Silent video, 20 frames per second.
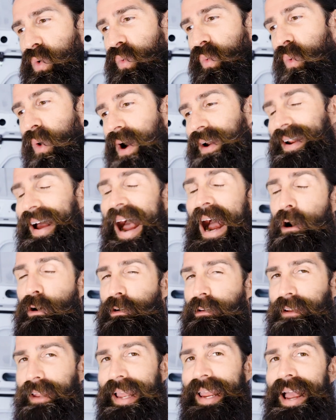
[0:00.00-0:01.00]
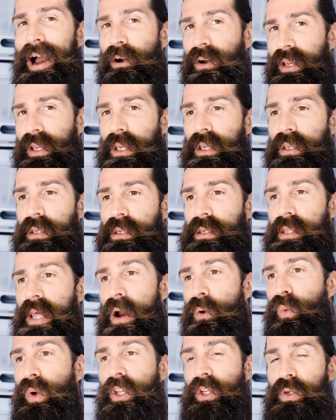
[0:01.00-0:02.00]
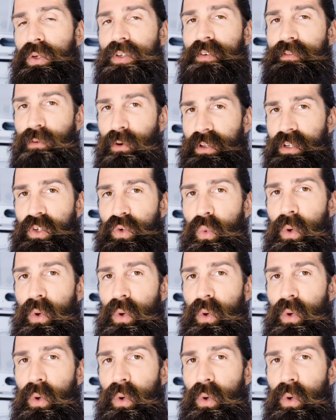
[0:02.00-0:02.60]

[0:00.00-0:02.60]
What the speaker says: what our layout is that we use for this